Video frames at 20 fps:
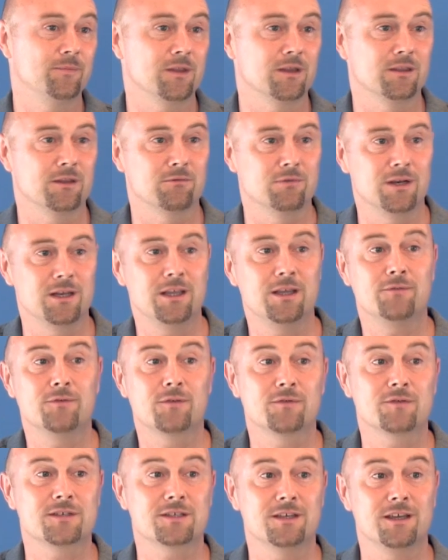And the relief
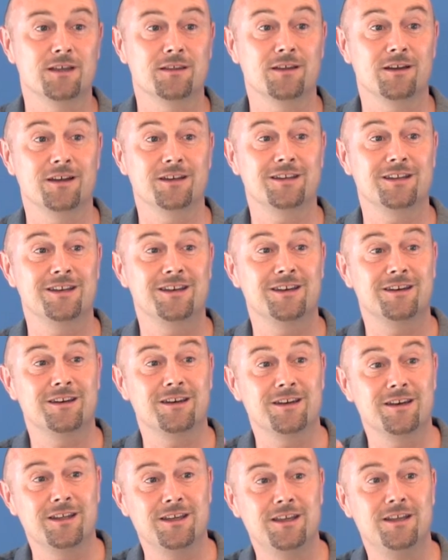of seeing that I didn't
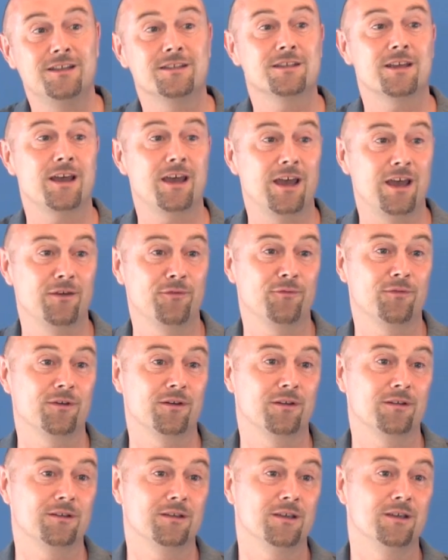need to
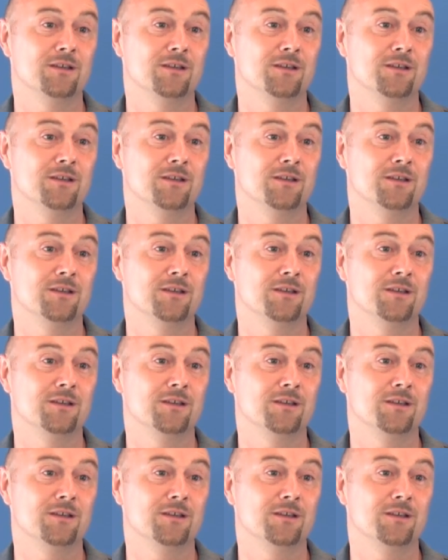effort